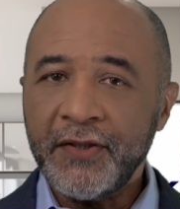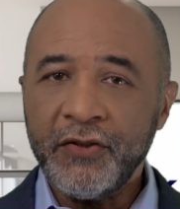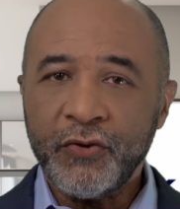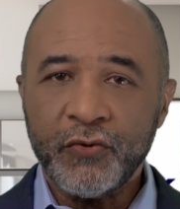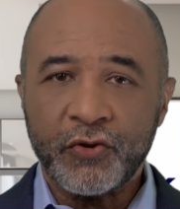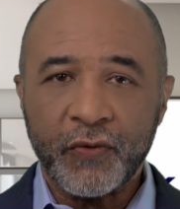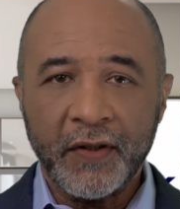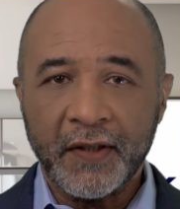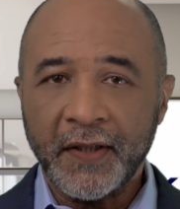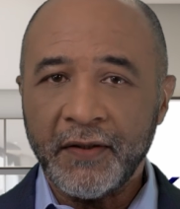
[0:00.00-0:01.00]
addition to
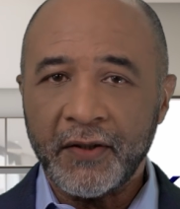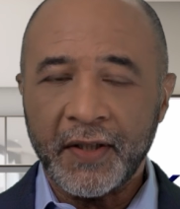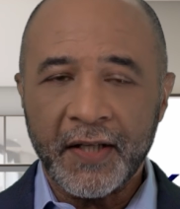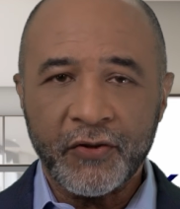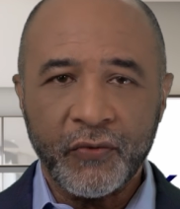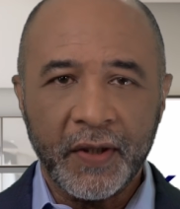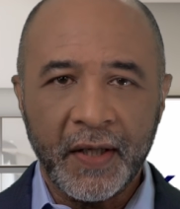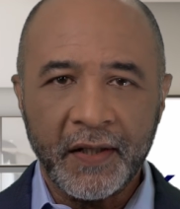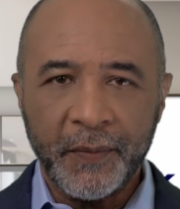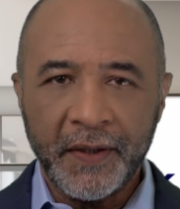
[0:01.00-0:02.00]
strengthening the
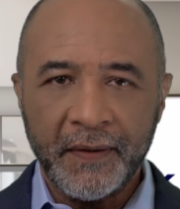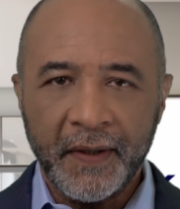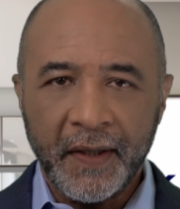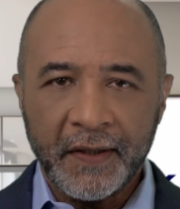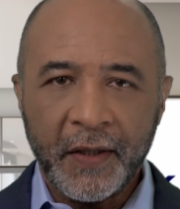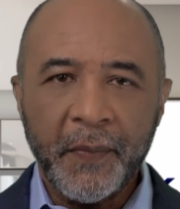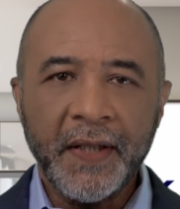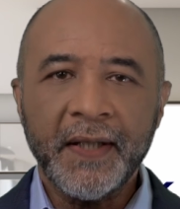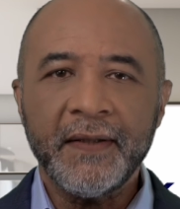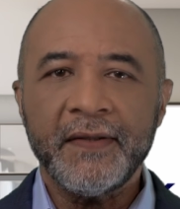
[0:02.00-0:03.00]
national economy,
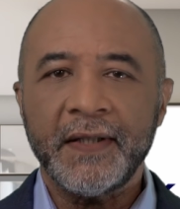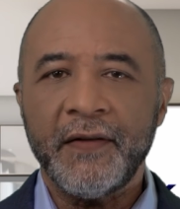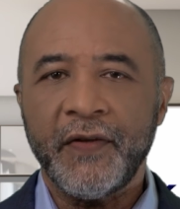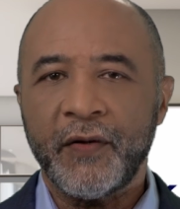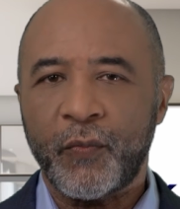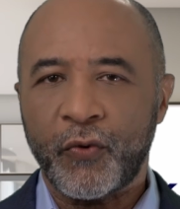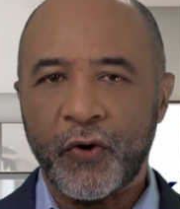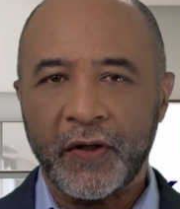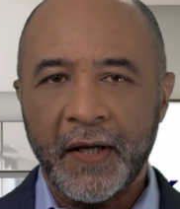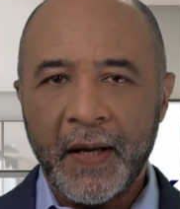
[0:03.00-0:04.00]
Dominicans living
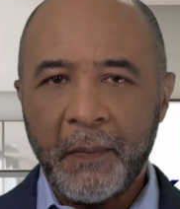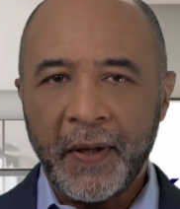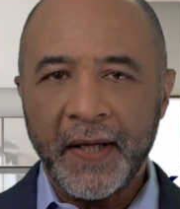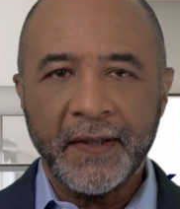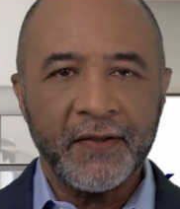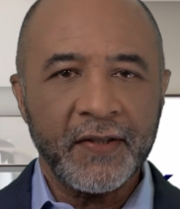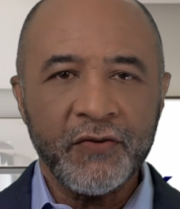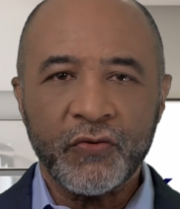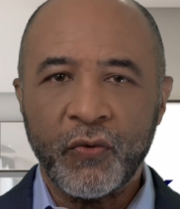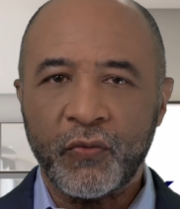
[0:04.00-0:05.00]
abroad play an
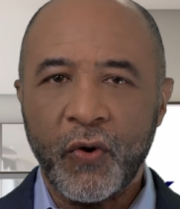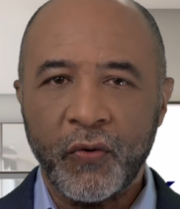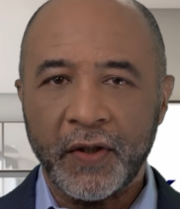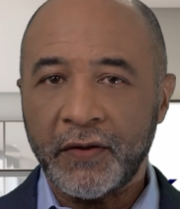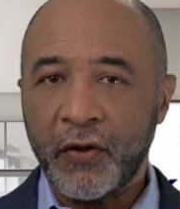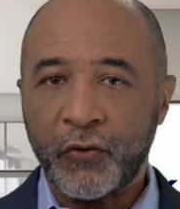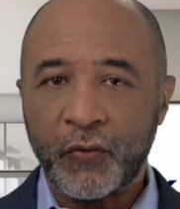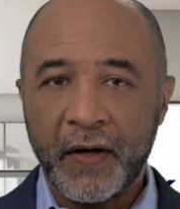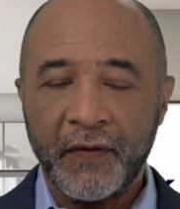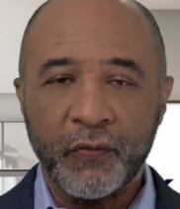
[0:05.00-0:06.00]
essential role in the
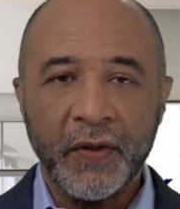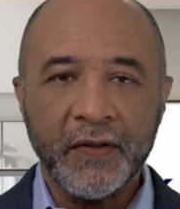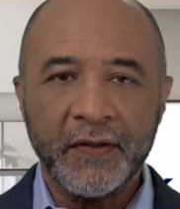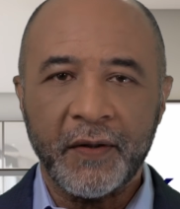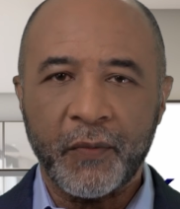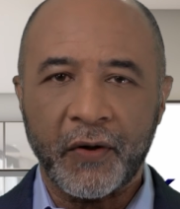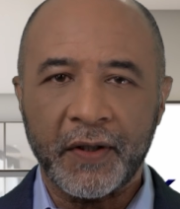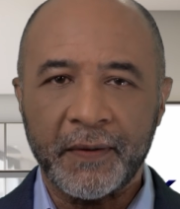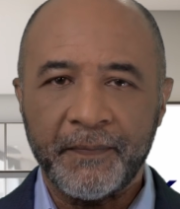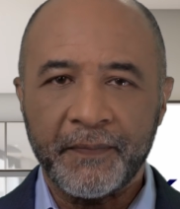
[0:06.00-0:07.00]
thriving real estate
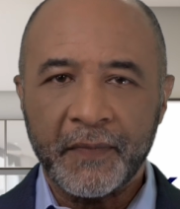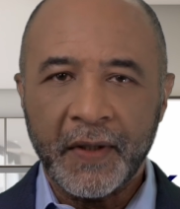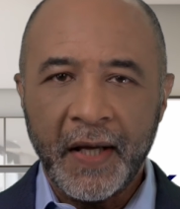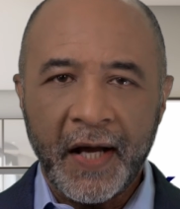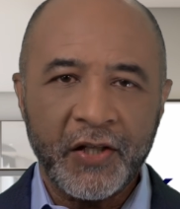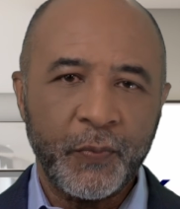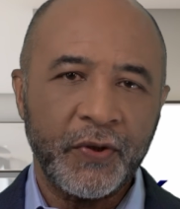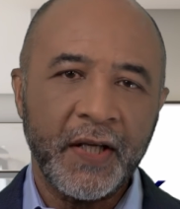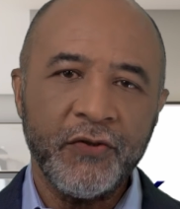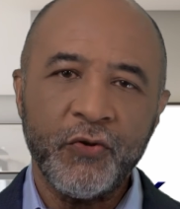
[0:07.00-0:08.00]
market. As
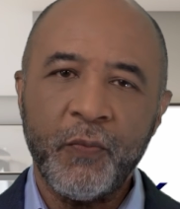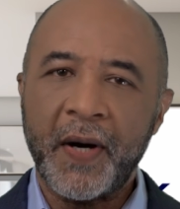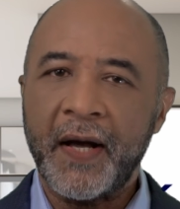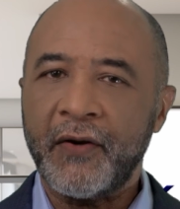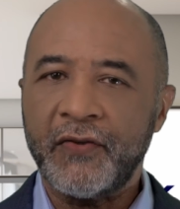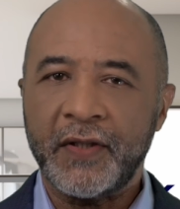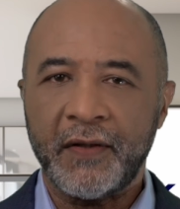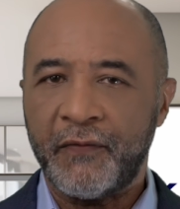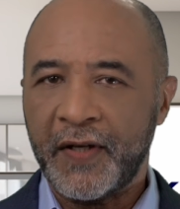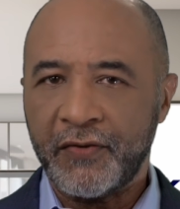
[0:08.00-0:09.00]
potential
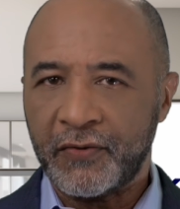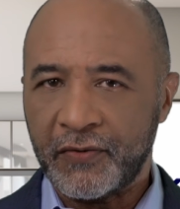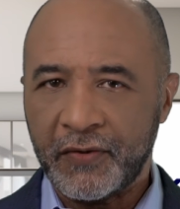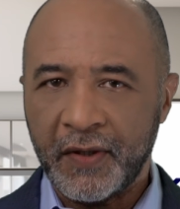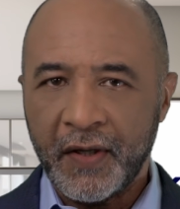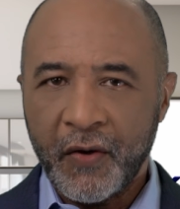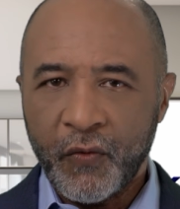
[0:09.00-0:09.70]
buyers and investors,